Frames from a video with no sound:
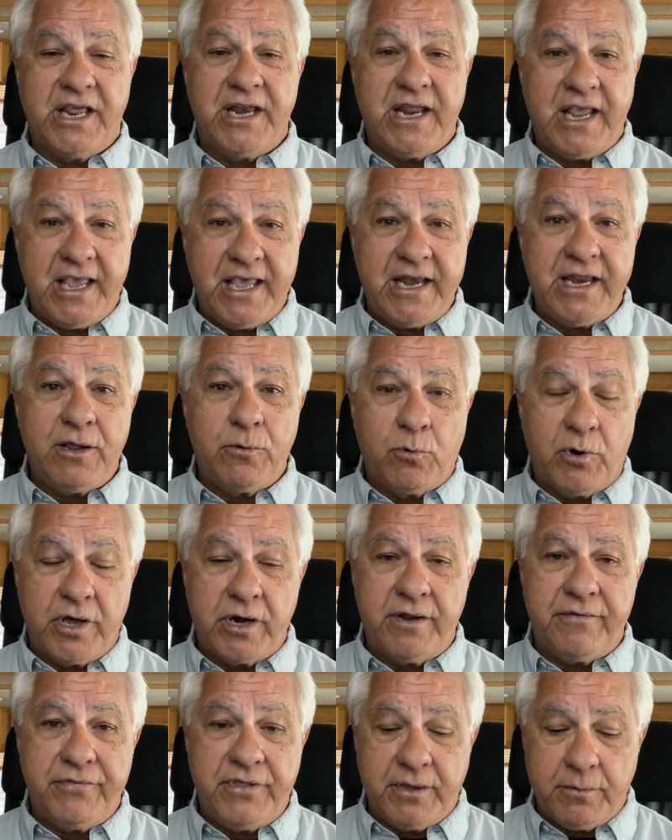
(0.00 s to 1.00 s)
and any
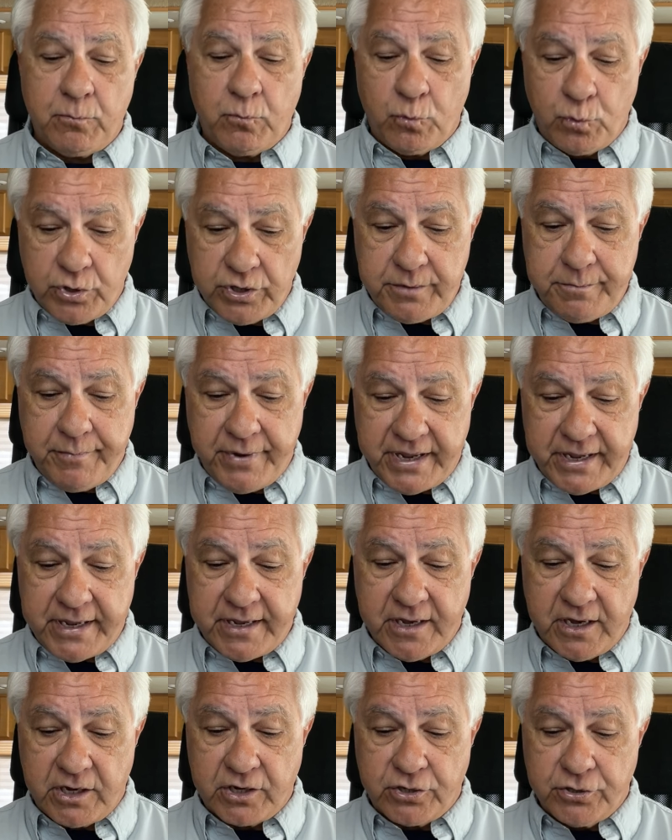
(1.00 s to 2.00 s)
one of them would
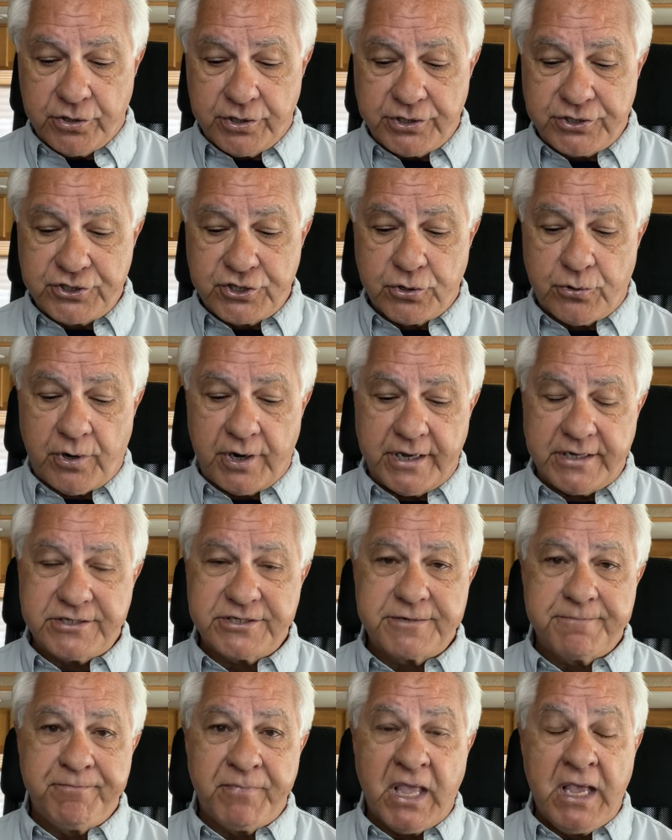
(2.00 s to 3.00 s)
be a good
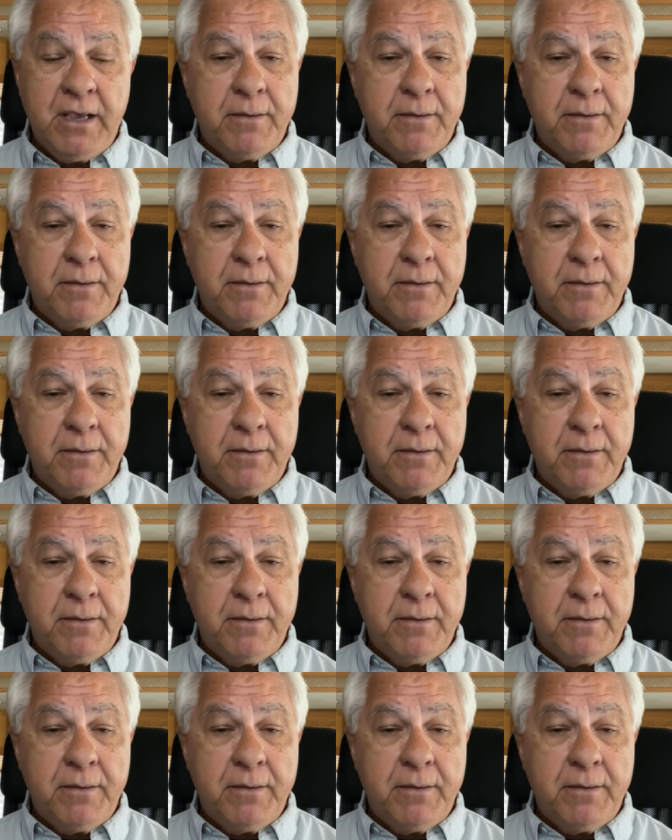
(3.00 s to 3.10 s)
choice.